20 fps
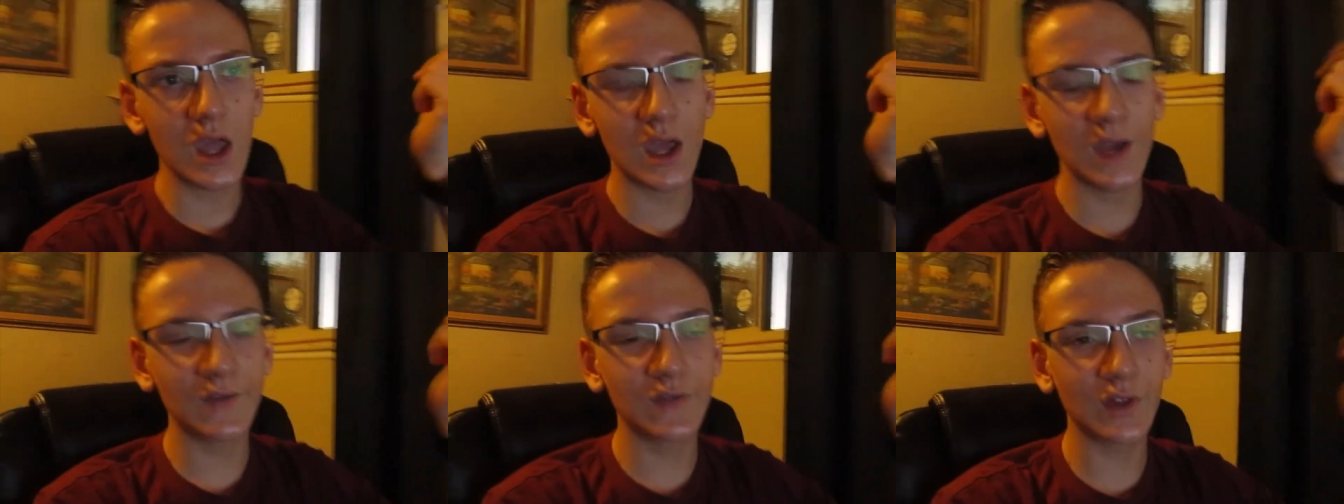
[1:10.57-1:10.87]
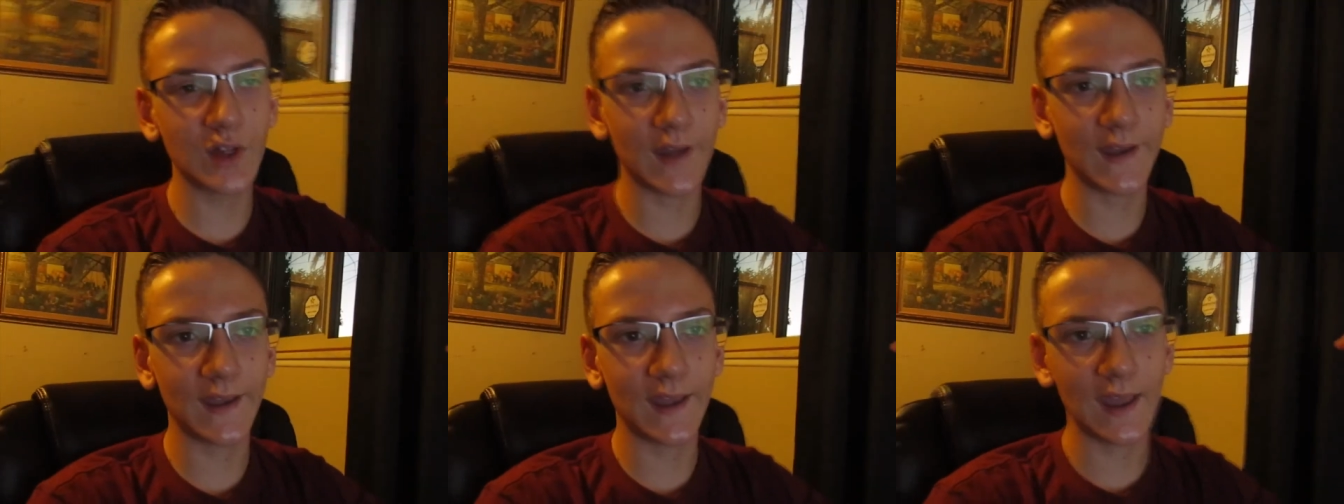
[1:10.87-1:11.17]
If
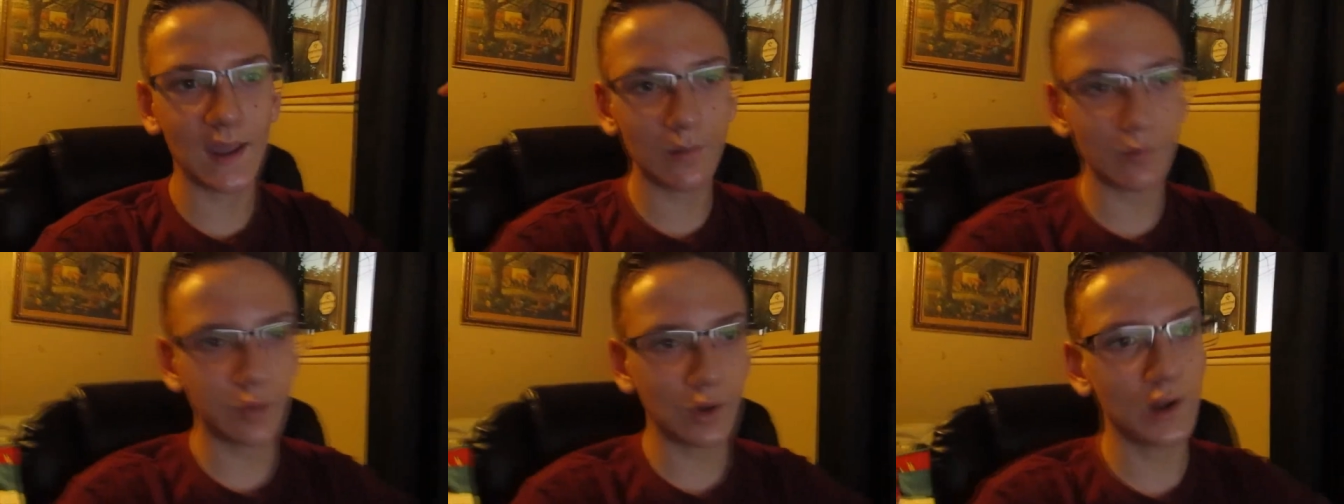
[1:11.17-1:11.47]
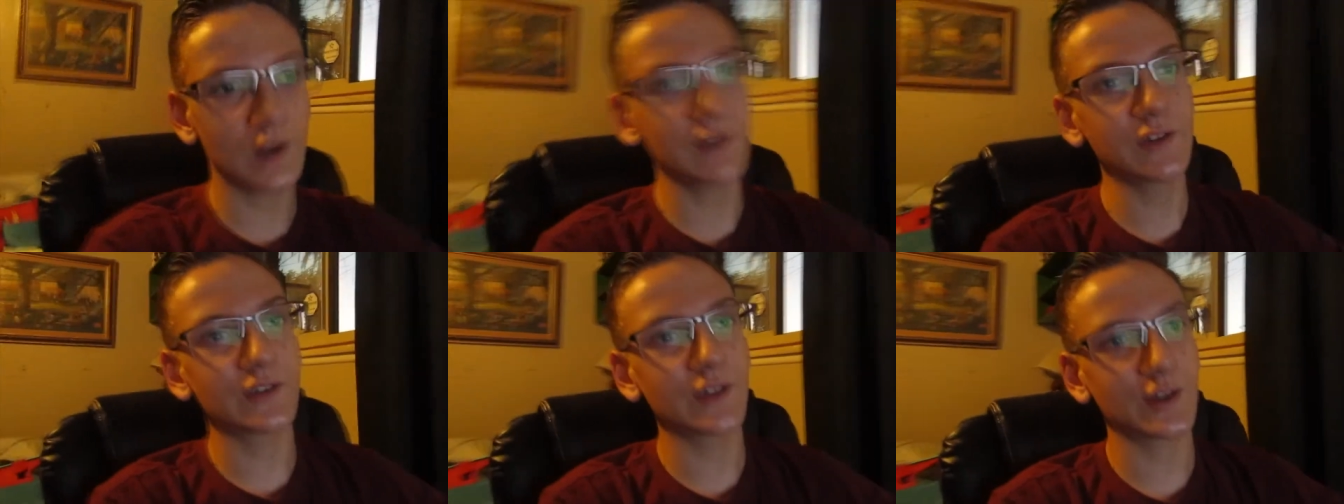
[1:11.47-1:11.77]
you like
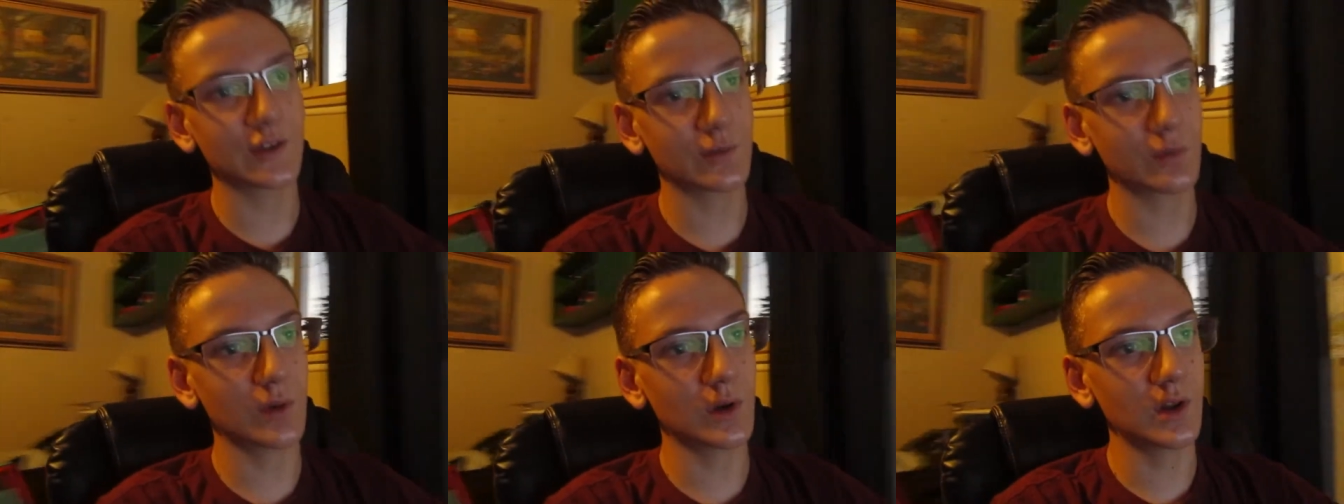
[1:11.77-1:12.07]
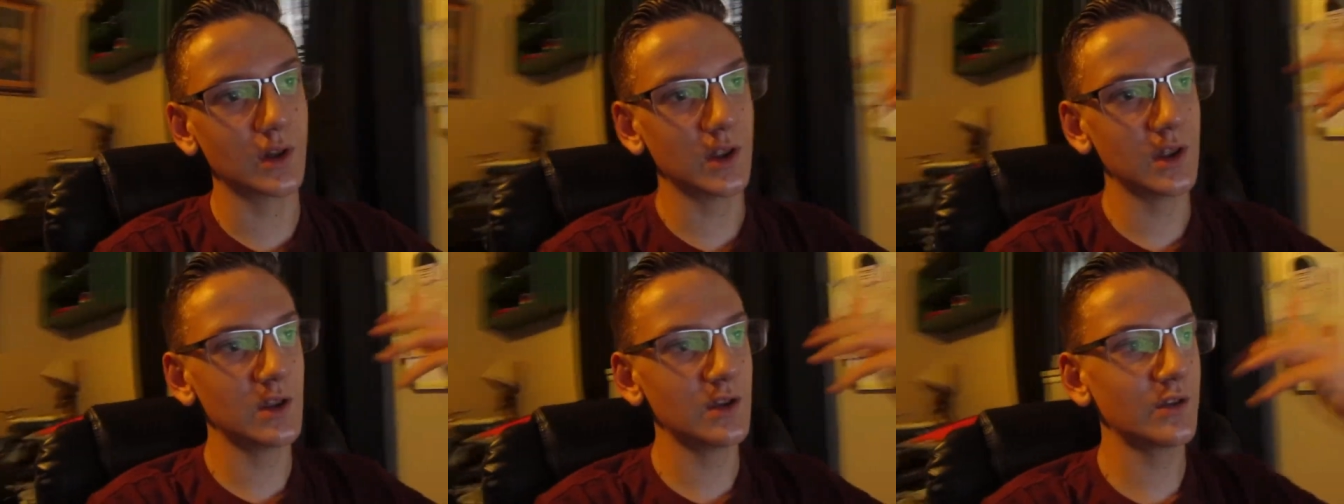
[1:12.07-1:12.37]
gameplays, that's what
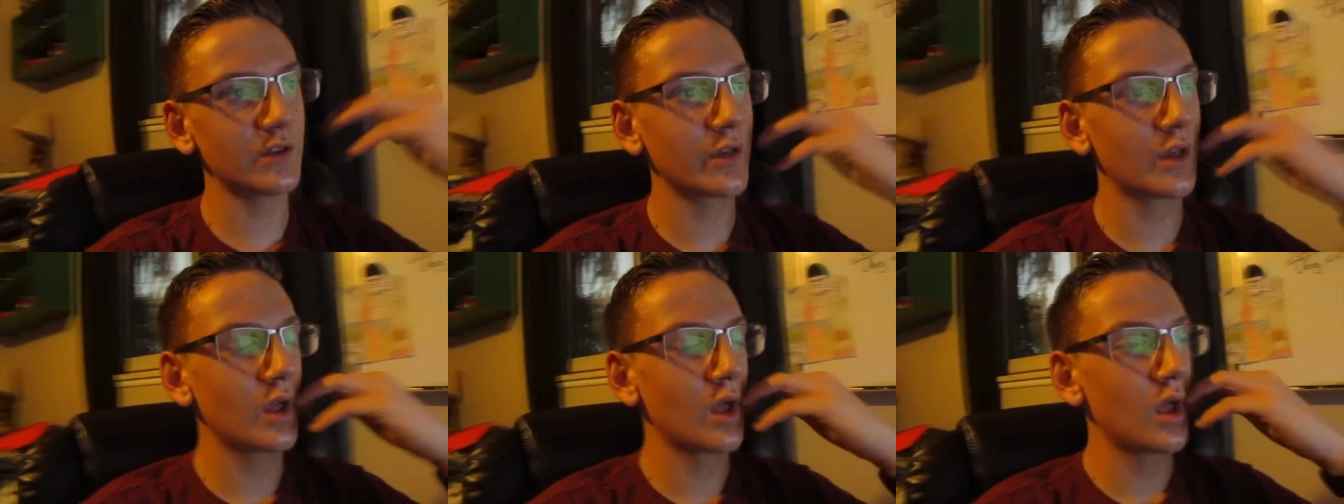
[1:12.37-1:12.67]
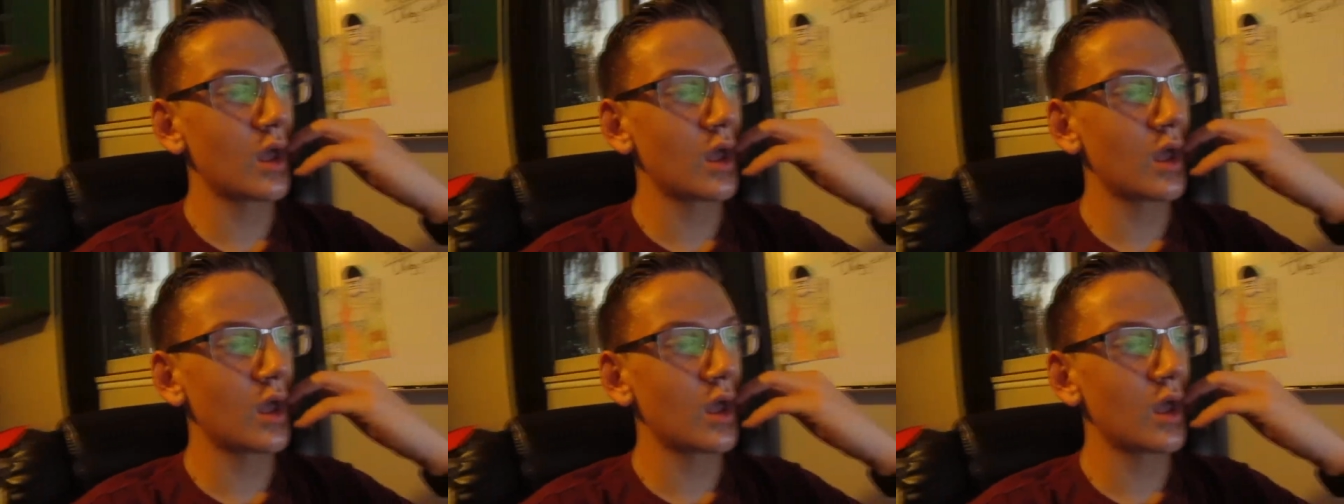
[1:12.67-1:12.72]
it is.